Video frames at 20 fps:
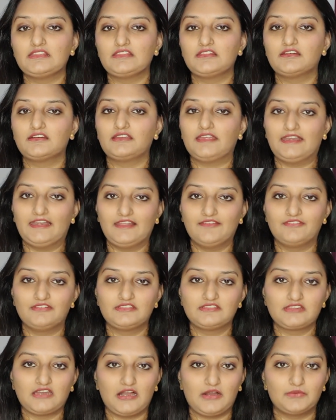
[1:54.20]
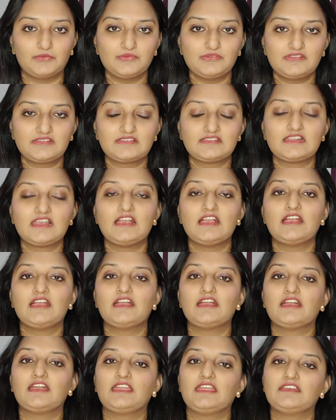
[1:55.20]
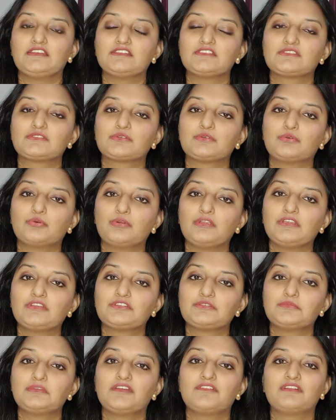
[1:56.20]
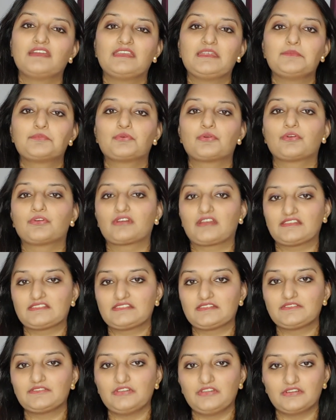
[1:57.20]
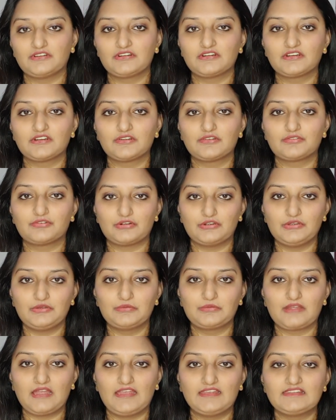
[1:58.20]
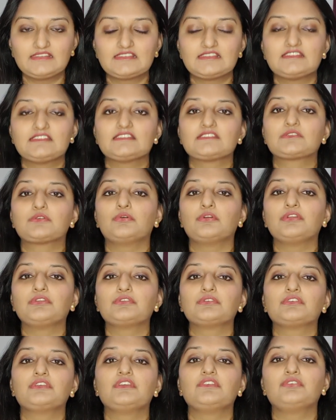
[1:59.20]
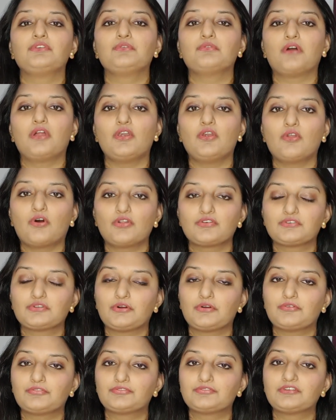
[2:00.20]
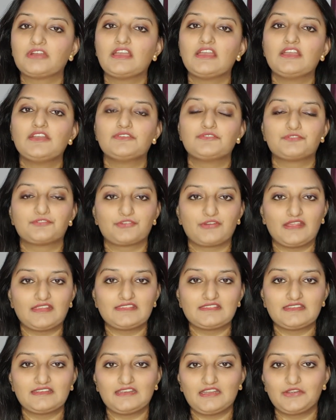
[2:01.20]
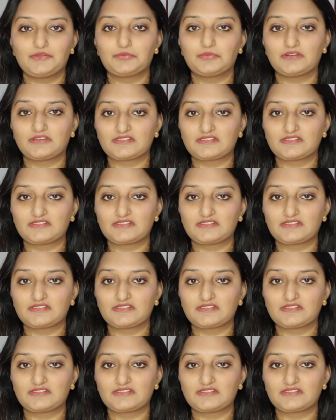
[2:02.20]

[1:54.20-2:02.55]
the 11th house. It is going to be a very progressive year for you guys. It is going to give you a lot of friends and network